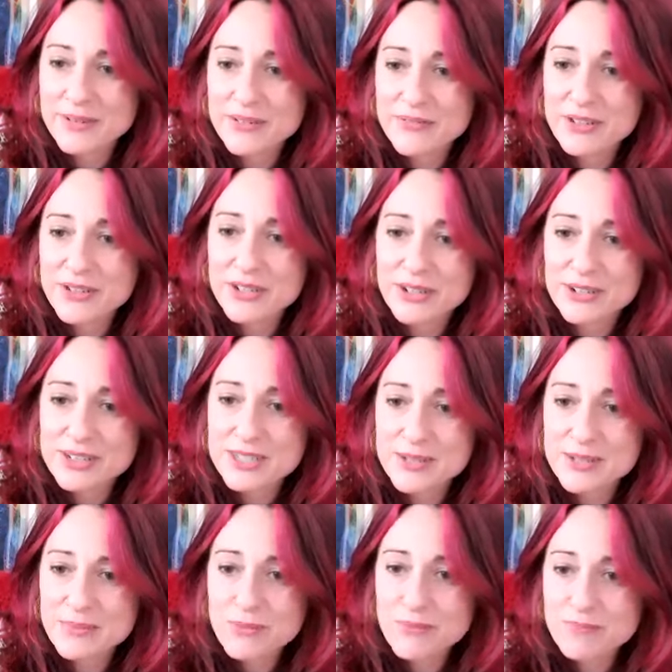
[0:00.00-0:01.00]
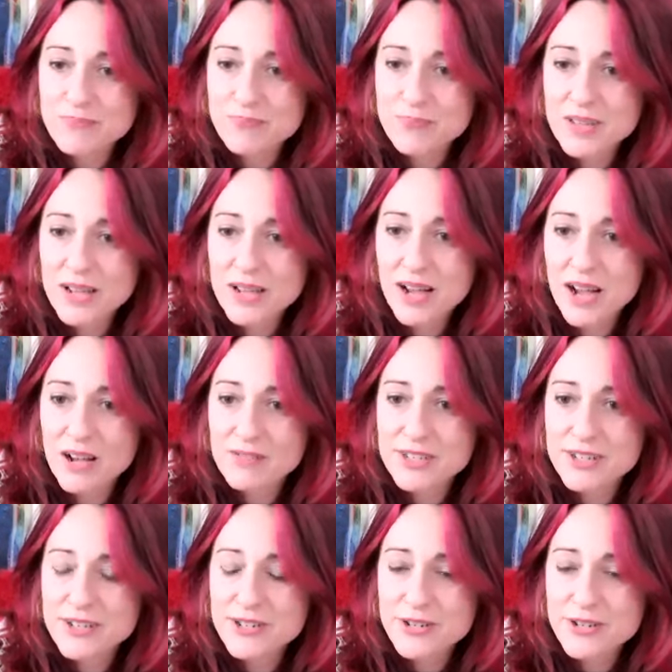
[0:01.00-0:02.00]
We've got some
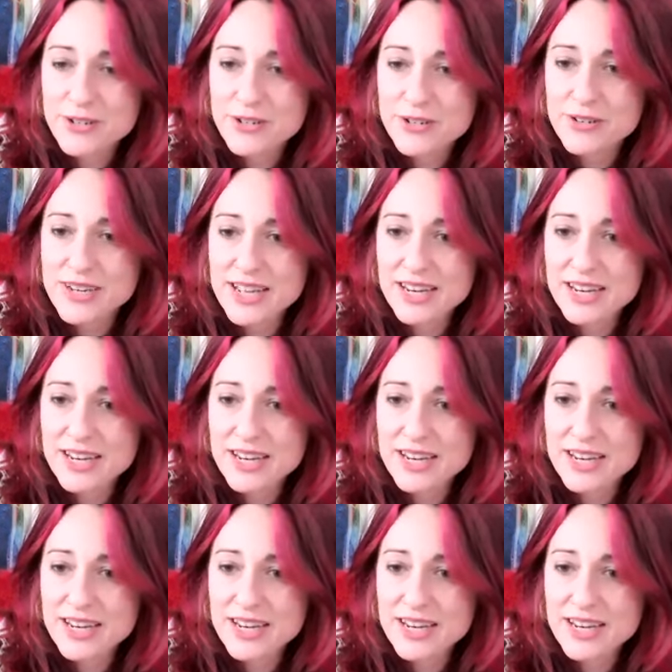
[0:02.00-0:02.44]
afternoon.